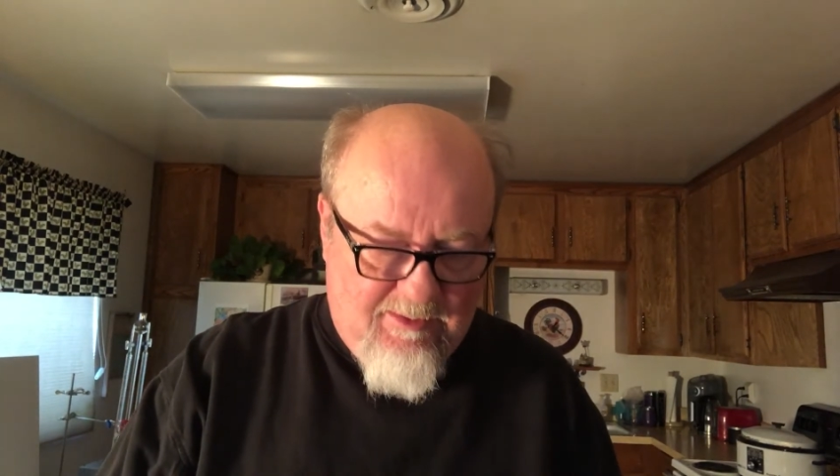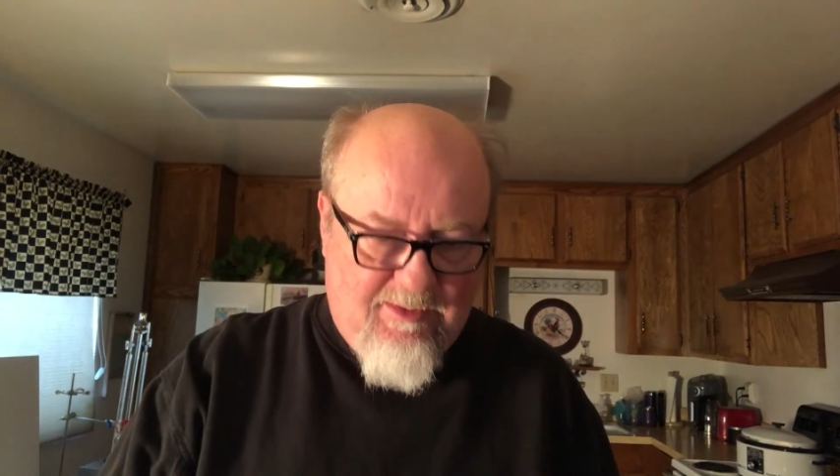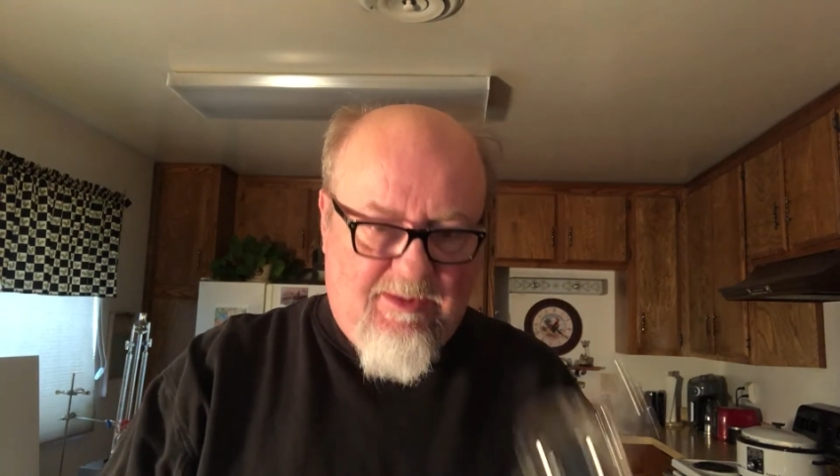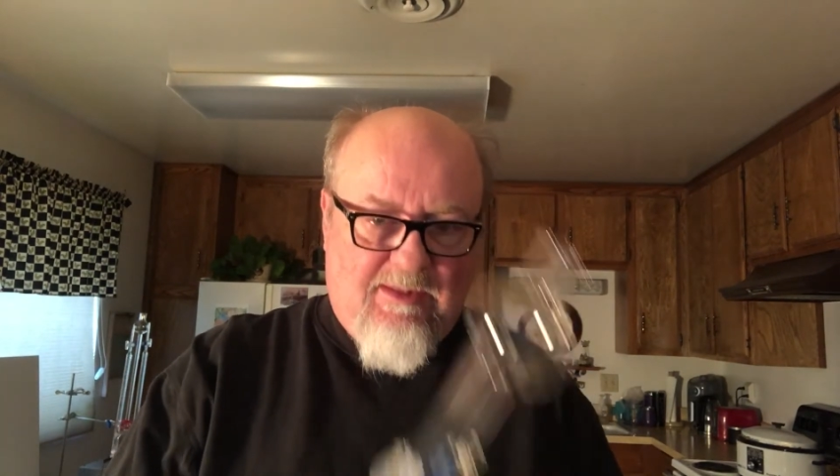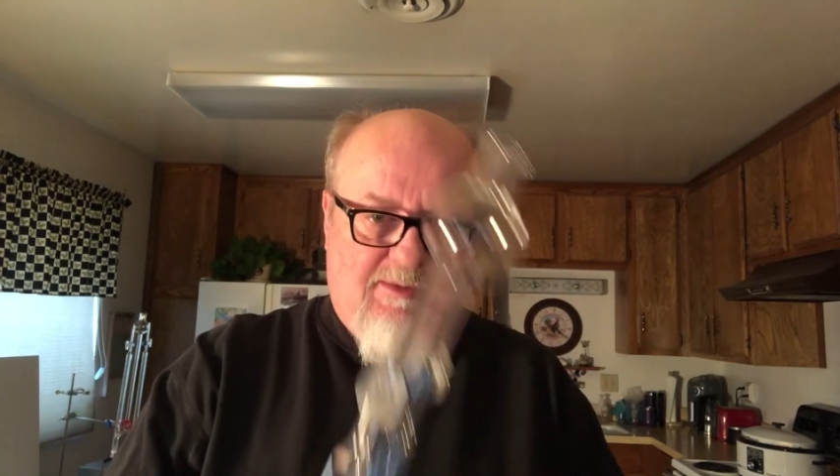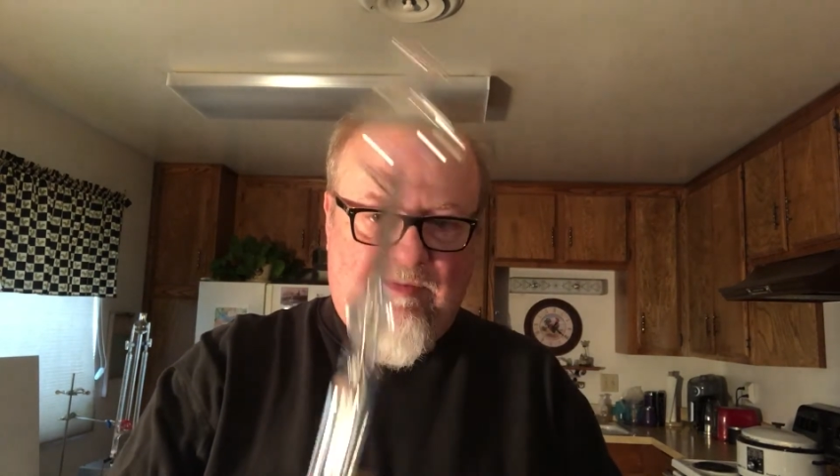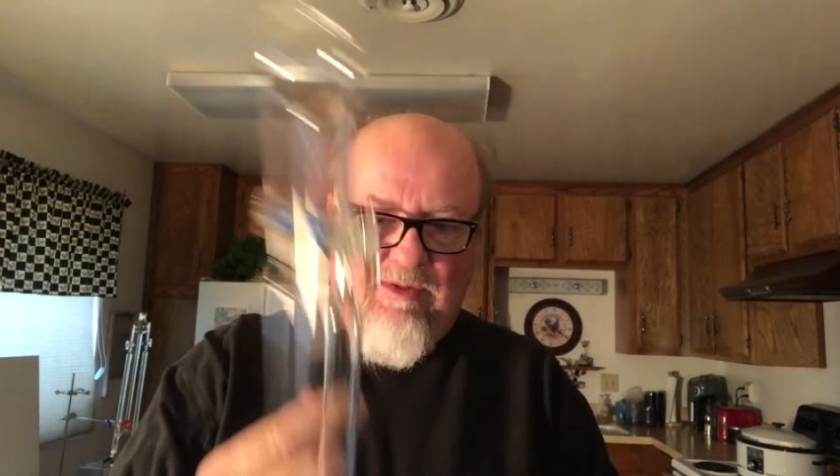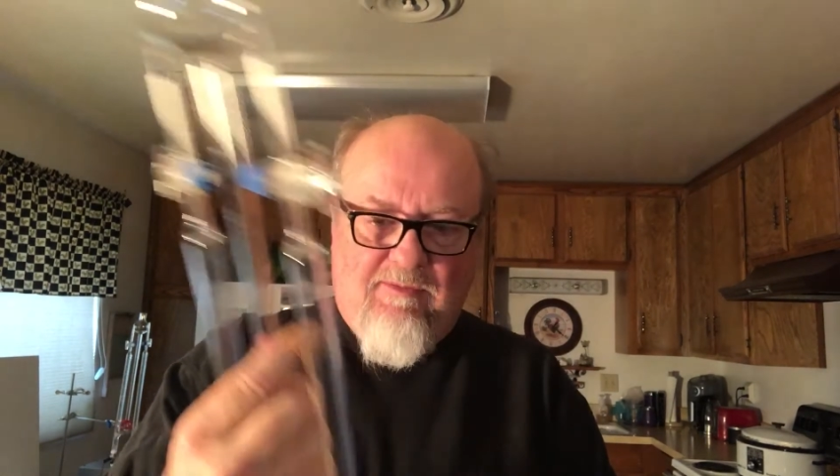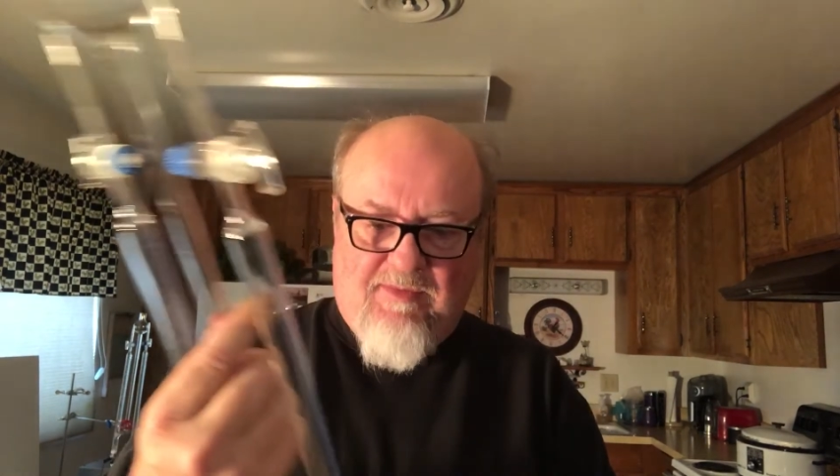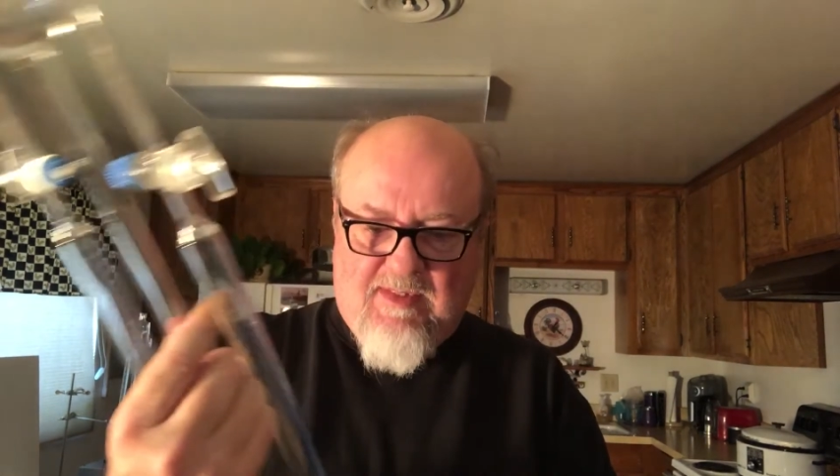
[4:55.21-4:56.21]
I don't even know
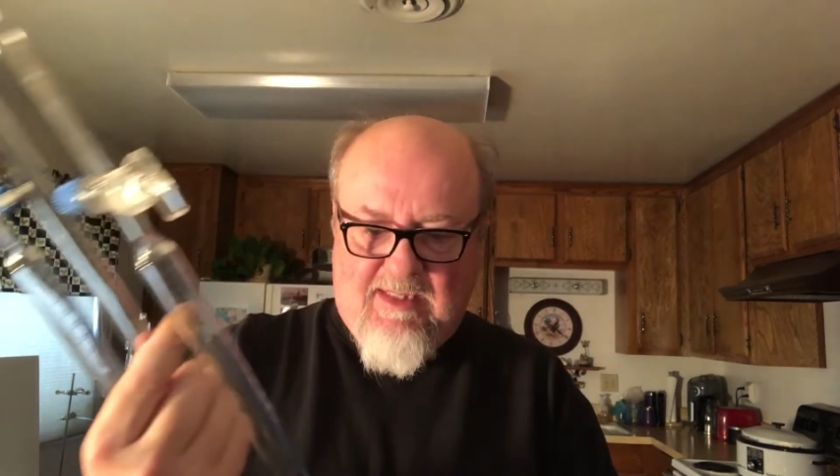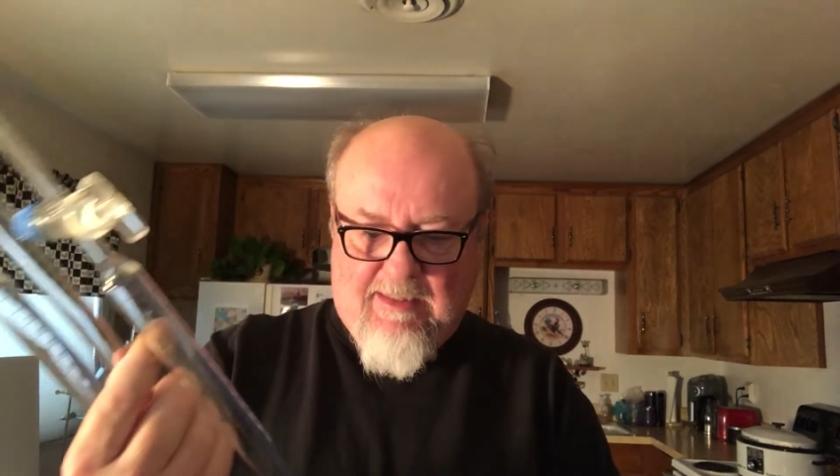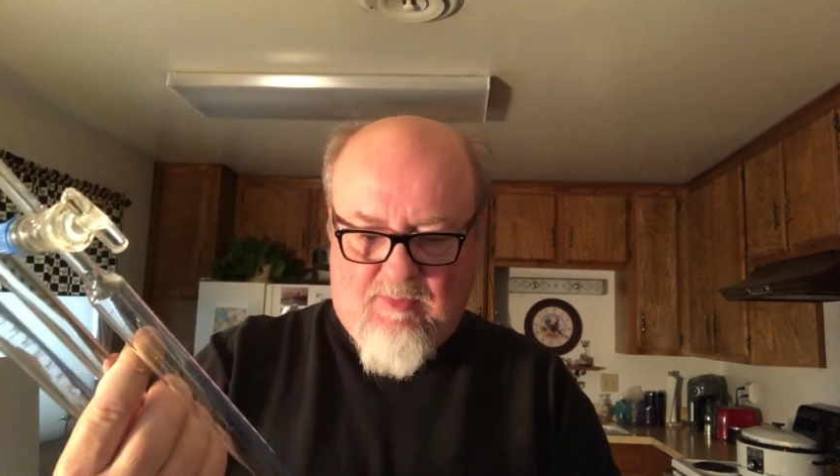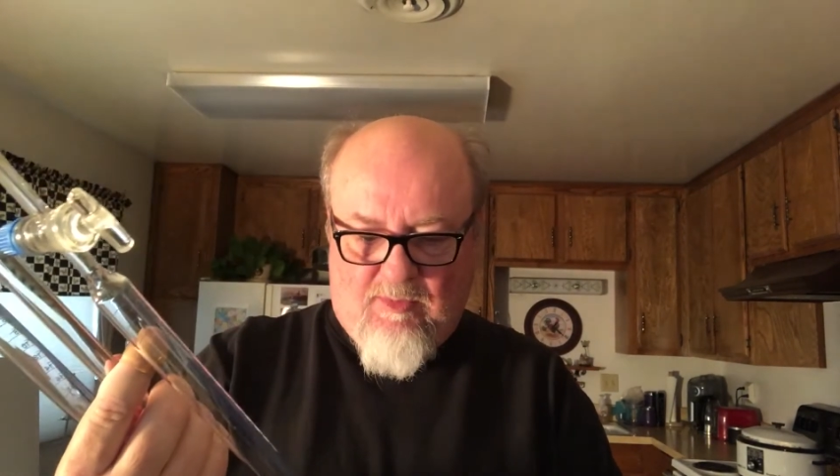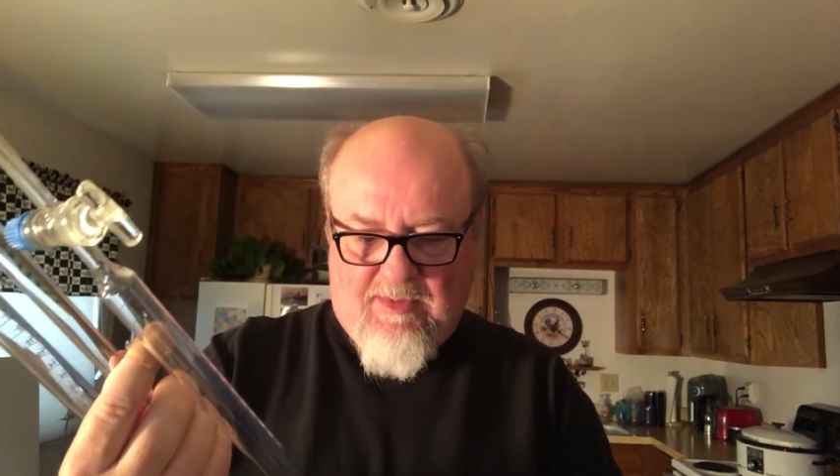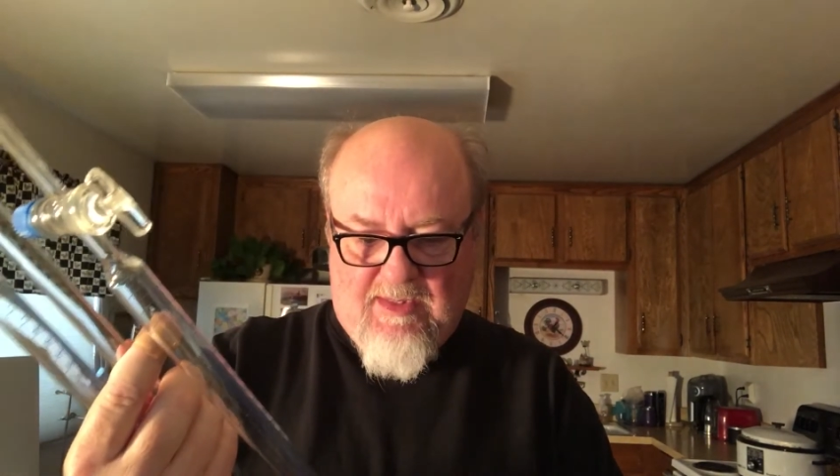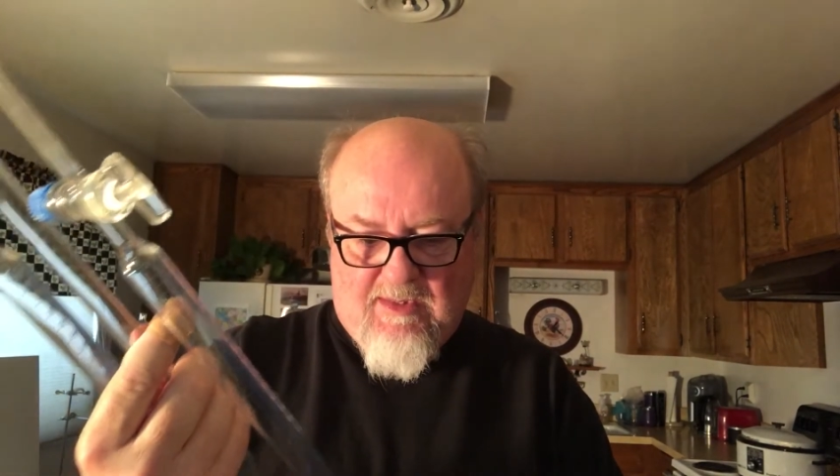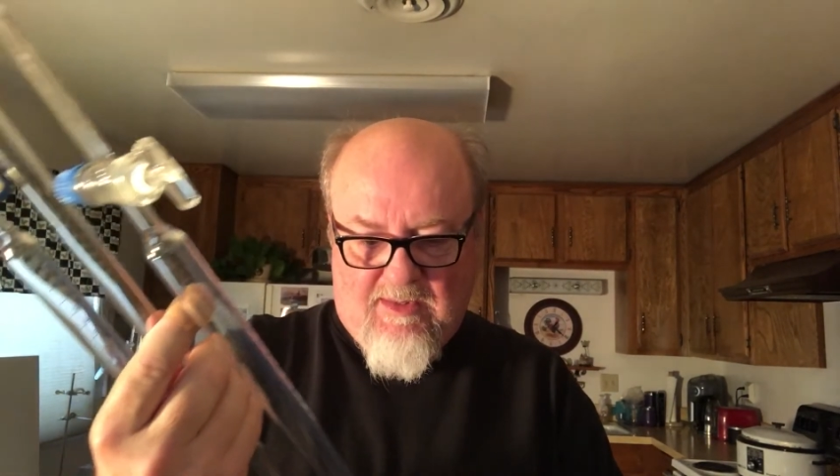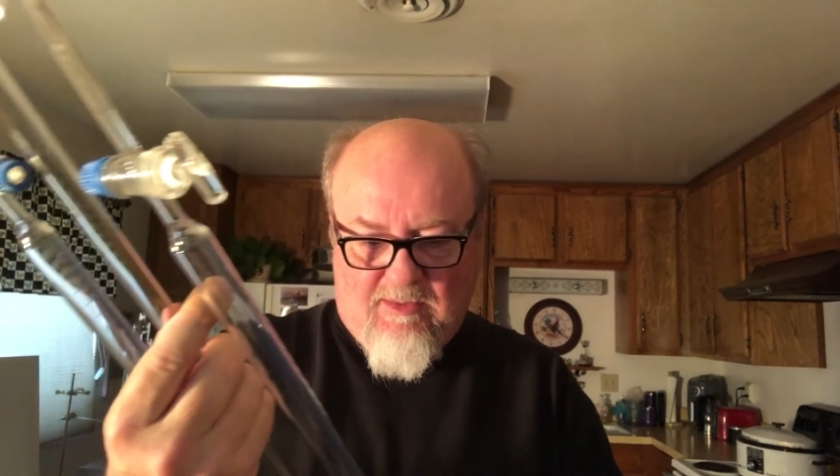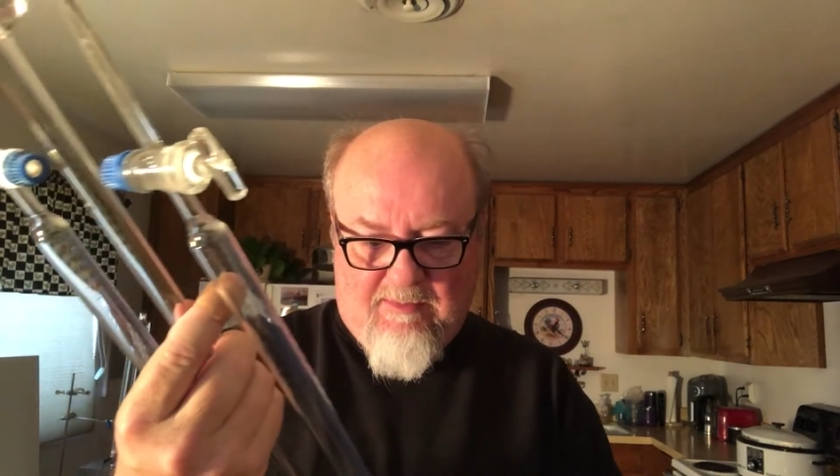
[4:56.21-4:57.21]
if it's stamped where these
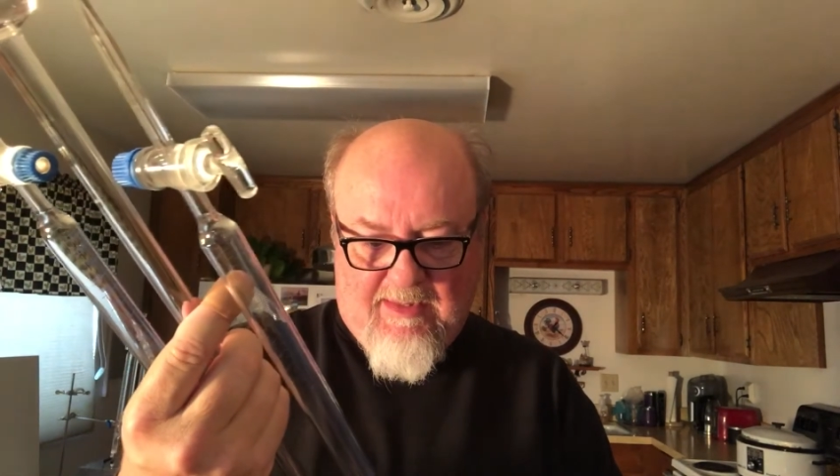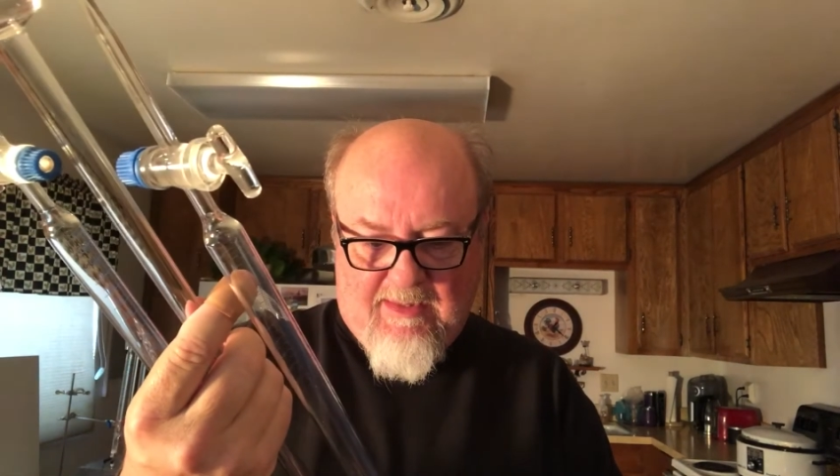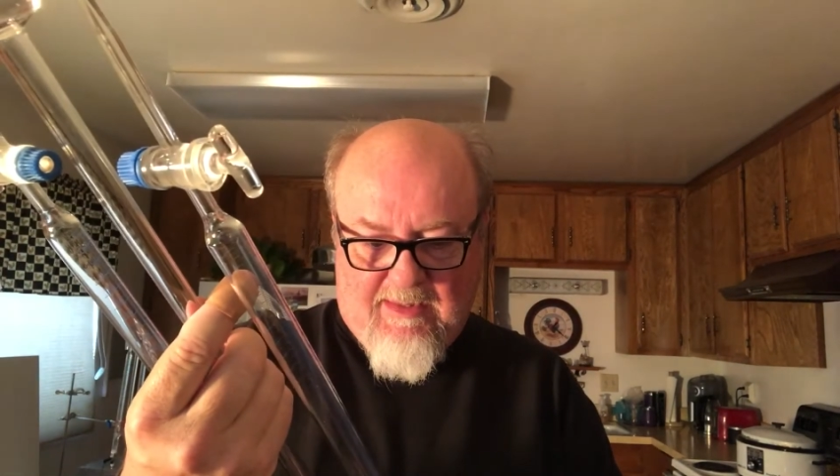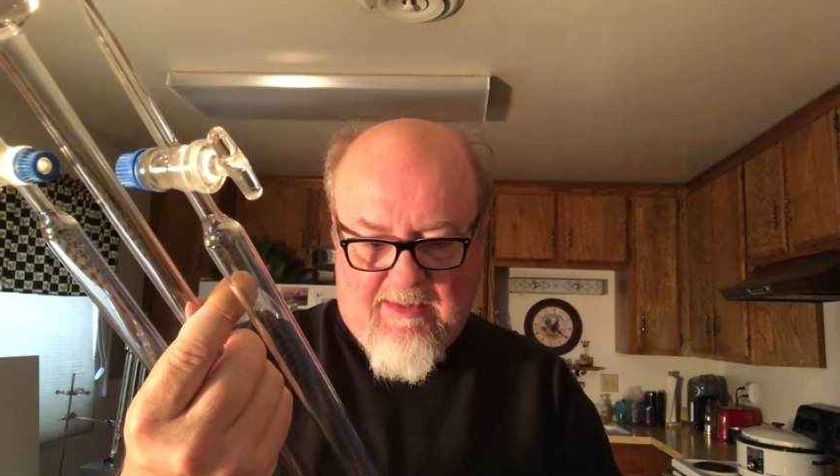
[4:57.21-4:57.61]
things are made at.